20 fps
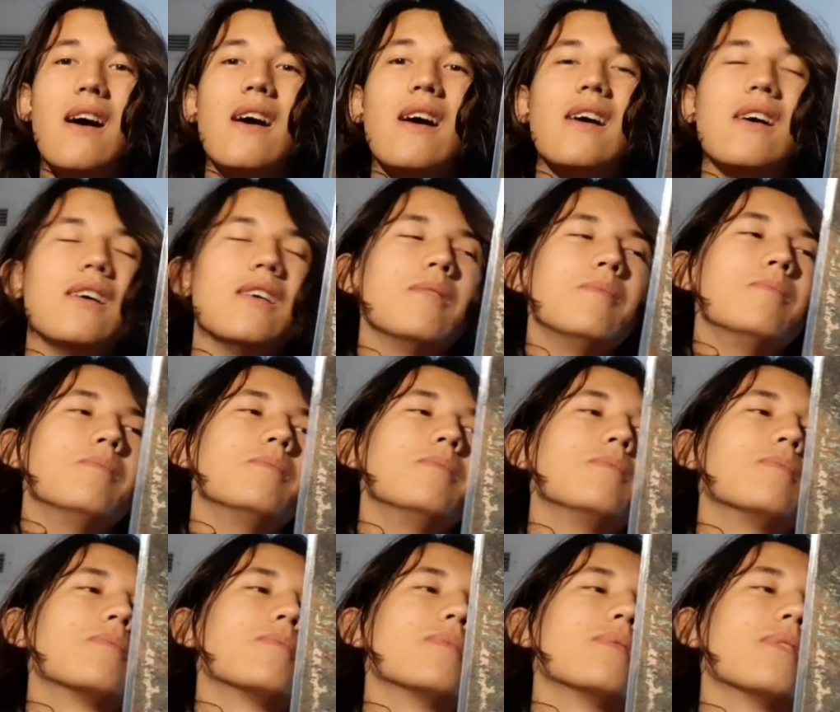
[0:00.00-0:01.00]

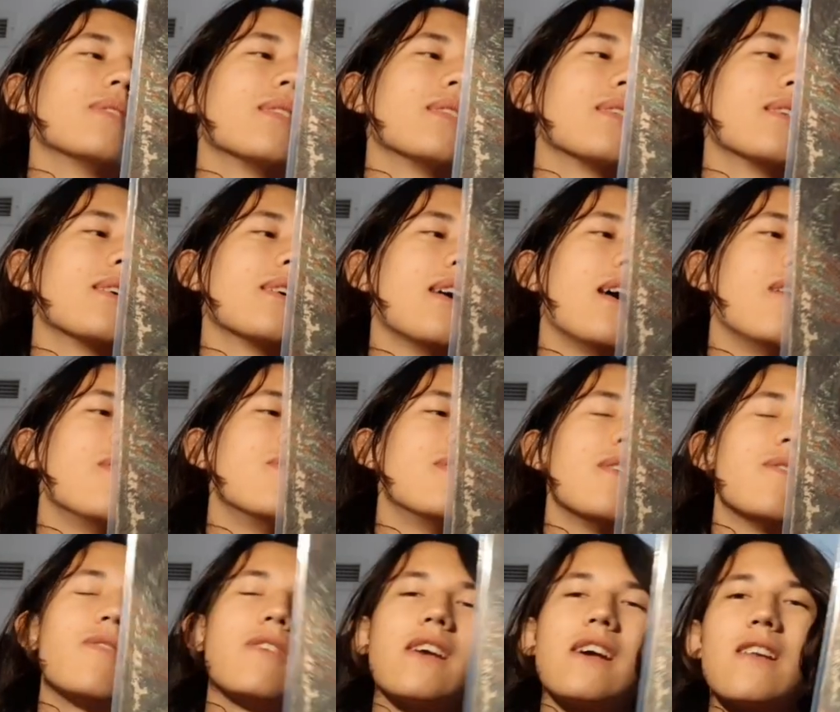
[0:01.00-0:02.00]
I've
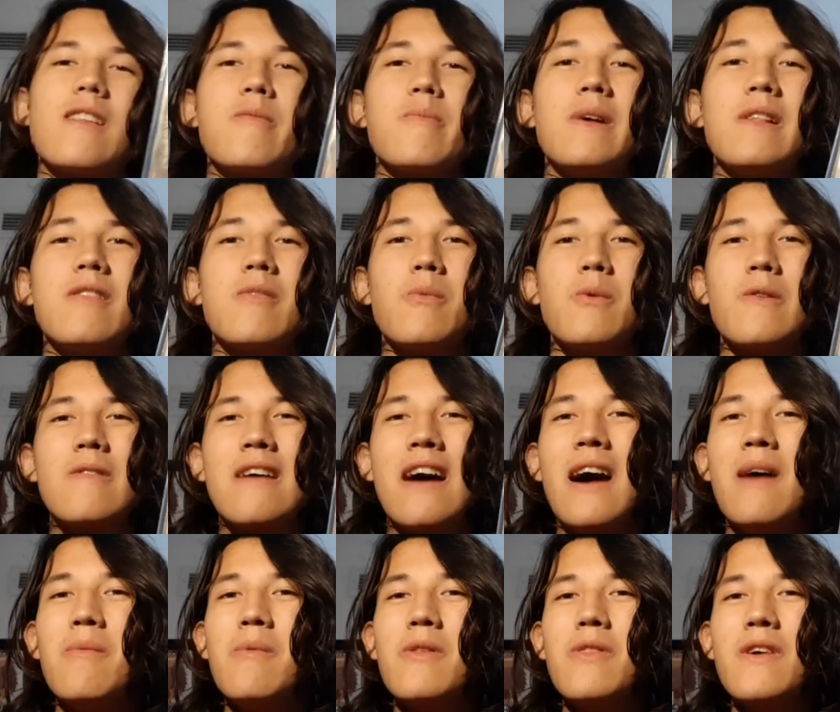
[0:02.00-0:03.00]
definitely got to spend some more
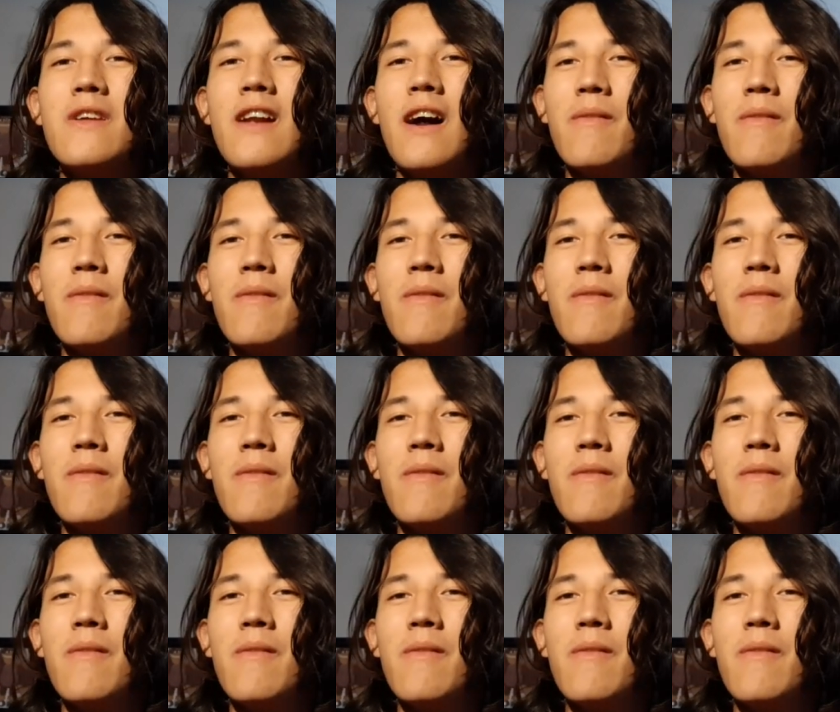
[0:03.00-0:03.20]
time with it.